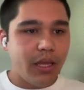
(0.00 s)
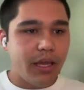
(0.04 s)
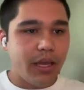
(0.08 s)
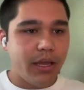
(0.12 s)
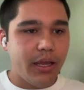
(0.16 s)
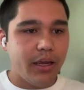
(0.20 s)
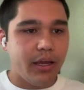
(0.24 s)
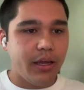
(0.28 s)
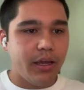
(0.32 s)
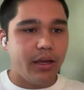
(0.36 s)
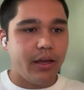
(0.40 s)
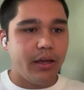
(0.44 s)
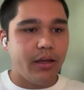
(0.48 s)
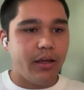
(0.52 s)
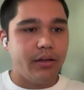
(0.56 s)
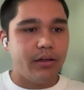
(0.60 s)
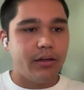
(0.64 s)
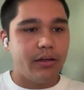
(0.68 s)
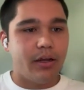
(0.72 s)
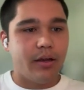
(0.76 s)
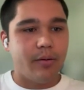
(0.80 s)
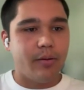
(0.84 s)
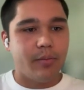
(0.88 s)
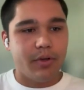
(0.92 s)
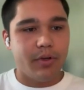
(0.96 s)

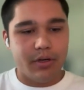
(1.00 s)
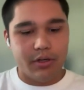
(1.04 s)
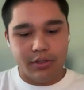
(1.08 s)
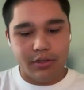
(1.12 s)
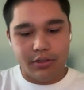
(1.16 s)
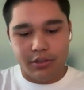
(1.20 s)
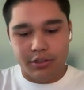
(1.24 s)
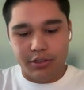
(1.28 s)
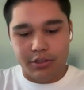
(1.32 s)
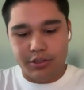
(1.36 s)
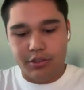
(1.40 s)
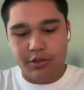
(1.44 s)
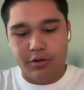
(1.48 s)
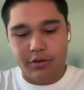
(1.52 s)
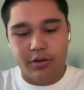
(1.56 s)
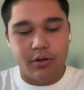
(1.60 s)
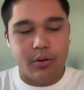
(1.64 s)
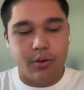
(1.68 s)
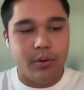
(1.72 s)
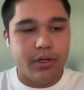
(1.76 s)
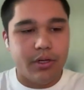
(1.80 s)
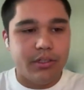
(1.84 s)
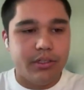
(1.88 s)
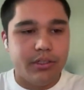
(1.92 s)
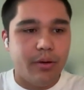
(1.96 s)
And I'm going to just show you a
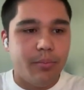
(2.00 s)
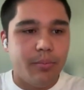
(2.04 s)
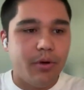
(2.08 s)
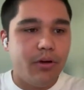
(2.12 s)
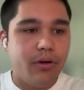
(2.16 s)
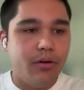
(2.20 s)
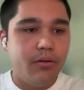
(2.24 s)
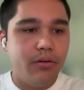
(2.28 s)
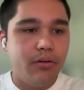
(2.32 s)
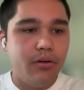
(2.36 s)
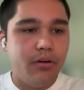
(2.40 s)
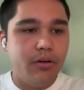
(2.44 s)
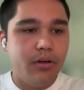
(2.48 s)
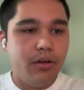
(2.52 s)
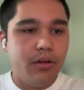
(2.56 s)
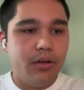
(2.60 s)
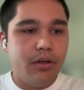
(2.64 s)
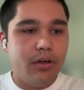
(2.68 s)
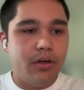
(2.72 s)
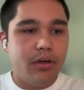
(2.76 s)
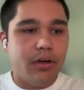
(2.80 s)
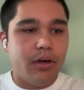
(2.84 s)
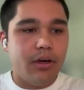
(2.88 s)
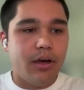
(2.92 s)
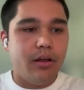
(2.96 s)
quick demo.
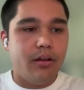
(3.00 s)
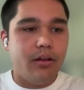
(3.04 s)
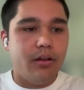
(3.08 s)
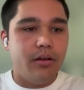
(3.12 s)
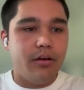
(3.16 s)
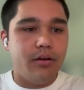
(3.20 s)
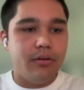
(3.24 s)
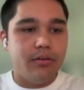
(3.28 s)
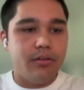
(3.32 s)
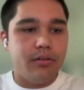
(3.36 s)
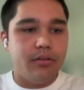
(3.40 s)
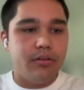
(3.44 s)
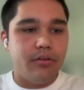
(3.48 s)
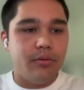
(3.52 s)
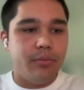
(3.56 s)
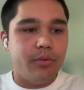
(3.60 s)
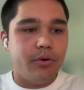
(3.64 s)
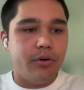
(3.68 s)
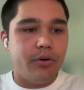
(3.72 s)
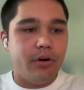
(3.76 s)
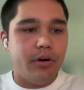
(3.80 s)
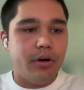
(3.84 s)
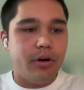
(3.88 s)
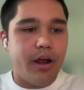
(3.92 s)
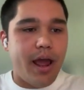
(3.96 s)
Hello,
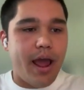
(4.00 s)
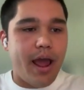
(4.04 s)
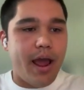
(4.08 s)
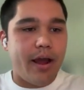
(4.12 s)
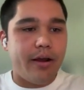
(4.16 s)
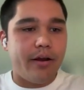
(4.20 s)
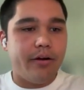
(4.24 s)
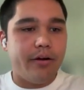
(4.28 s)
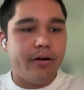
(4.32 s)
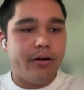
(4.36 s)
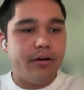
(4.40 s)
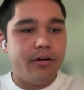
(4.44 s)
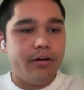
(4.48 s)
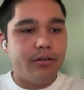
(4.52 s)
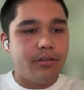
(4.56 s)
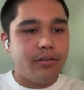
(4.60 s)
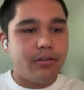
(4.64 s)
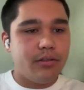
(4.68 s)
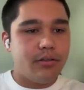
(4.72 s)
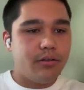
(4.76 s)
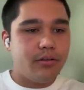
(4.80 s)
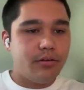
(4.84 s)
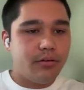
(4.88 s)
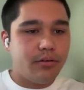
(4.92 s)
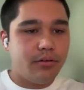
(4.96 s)
super
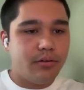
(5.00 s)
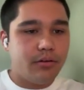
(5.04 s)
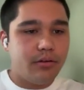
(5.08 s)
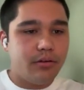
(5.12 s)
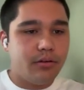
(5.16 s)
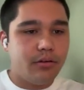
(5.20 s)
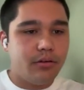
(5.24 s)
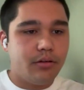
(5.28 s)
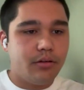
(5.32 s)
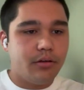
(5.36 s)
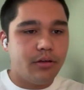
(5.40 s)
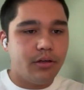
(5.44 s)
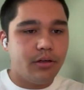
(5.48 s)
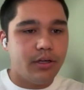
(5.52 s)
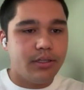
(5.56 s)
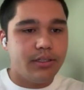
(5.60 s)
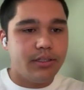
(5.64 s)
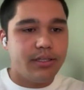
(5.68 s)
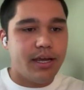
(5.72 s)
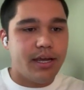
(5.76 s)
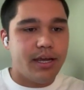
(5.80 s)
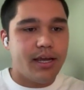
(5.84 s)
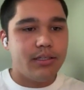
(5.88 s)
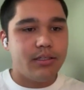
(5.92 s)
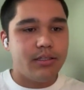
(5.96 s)
hackers. A
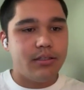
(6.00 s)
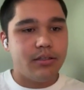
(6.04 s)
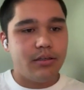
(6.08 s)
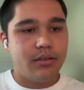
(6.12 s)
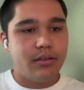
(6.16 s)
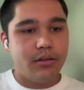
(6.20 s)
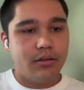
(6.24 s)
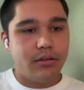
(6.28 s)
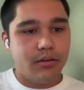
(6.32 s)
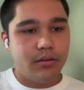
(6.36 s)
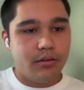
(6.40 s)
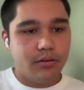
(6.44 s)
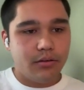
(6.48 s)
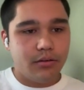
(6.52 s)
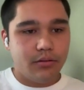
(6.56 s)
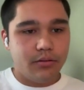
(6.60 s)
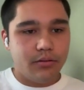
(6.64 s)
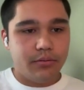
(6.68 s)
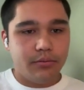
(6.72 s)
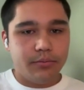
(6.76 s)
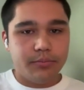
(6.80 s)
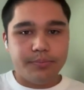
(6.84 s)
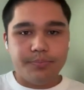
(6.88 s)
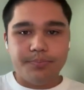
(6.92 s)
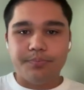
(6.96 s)
test.
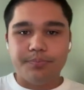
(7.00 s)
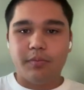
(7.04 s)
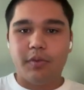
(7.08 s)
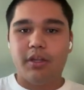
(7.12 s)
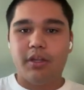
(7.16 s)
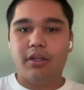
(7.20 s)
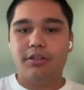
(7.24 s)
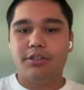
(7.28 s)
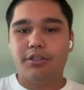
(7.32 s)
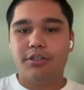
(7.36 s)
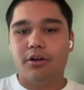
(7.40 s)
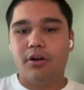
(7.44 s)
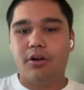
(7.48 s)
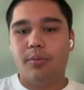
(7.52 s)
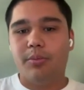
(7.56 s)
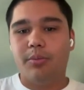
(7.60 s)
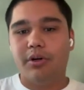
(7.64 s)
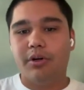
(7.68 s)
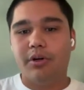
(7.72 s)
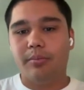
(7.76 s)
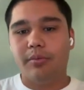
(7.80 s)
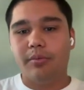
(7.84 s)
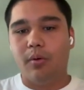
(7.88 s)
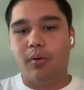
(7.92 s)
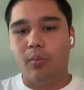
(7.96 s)
This should
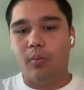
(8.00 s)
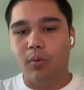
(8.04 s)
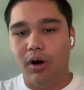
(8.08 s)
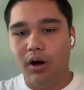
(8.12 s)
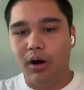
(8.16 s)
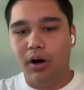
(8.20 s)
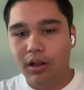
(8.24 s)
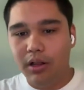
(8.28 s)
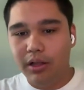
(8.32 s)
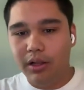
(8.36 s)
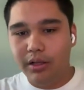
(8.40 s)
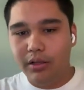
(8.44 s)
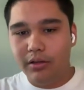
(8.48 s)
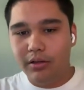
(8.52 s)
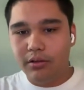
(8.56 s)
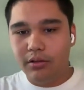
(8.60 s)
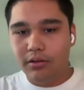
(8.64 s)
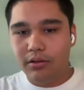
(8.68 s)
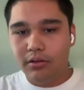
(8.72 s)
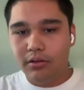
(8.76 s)
open up the wallet.